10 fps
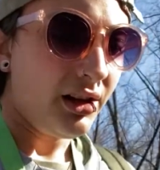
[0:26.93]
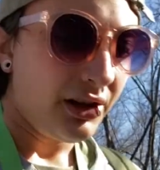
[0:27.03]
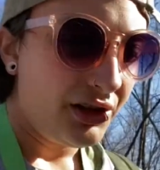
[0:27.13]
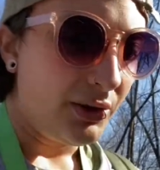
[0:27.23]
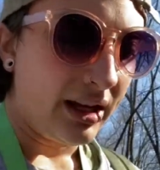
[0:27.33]

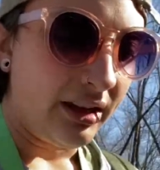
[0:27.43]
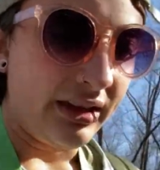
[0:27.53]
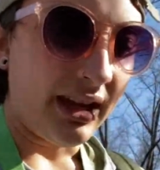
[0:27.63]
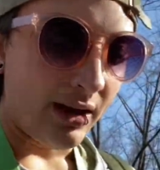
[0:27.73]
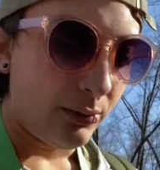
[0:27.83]
Doing it like
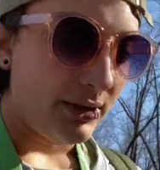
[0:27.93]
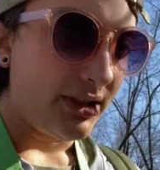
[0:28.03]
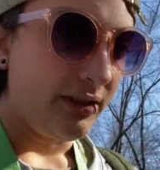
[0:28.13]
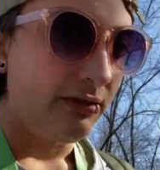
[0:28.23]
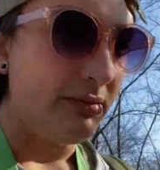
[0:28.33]
that will
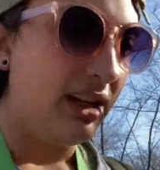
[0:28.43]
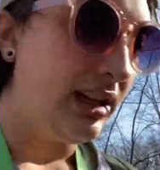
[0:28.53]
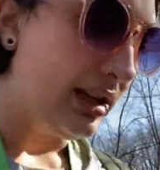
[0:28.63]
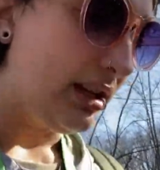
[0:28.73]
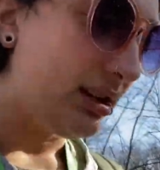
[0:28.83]
save me
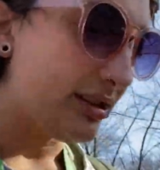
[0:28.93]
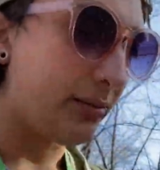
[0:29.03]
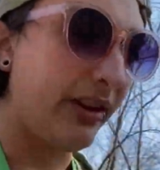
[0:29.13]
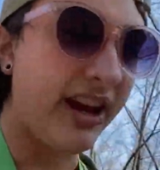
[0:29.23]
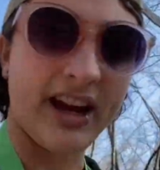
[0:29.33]
some of
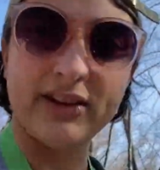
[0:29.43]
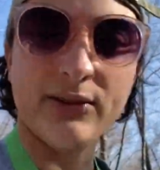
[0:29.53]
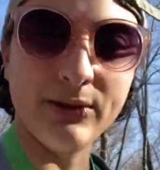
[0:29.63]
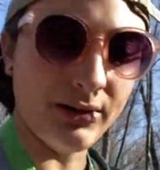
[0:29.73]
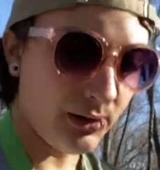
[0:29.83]
the
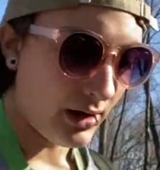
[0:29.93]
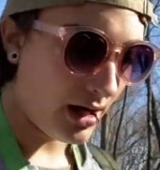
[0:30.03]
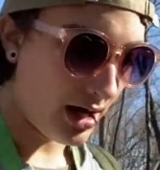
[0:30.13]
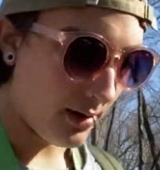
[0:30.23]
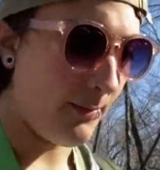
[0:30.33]
hassle
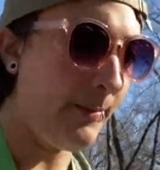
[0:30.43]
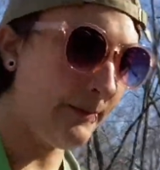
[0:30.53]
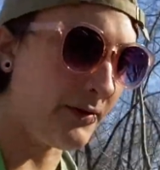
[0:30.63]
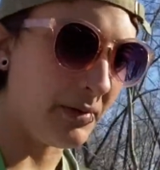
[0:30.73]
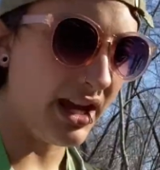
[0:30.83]

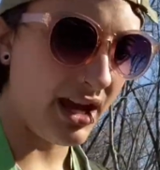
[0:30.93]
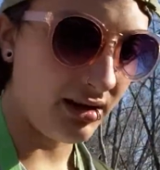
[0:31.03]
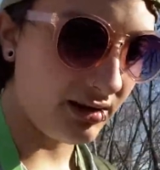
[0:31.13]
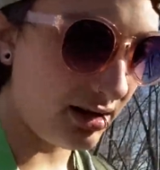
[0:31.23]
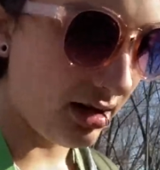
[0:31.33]
from the
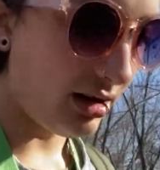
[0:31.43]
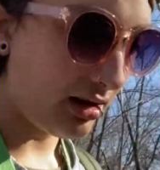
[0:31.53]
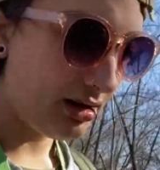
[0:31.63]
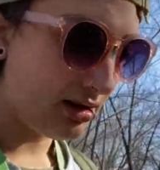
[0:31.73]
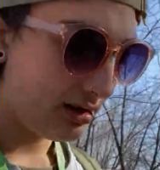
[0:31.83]
end
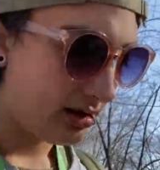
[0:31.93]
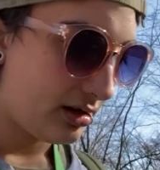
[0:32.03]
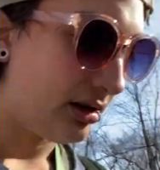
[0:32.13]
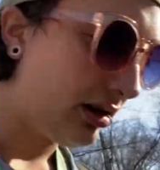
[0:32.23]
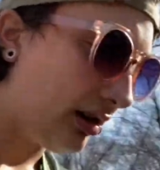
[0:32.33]

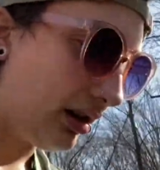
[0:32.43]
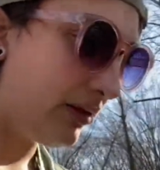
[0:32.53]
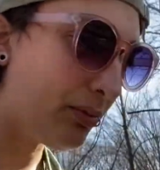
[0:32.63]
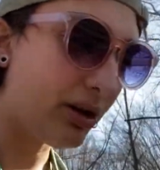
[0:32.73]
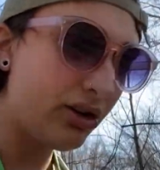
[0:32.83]
of the
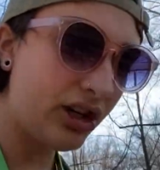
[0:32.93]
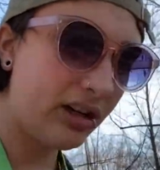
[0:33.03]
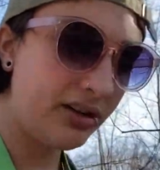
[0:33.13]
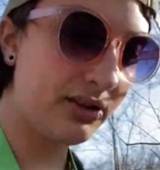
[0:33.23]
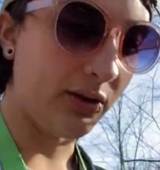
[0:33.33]
project,
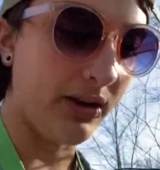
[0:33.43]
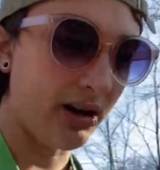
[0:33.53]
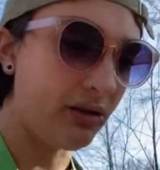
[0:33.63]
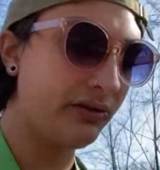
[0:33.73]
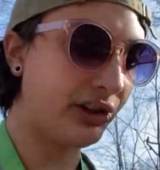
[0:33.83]
so that I don't
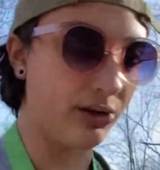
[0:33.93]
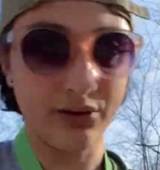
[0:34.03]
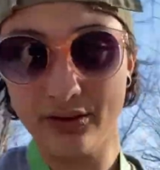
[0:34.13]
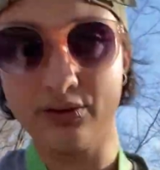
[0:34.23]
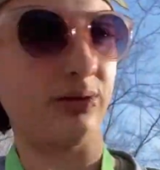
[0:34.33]
have to go
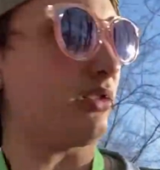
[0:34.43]
through,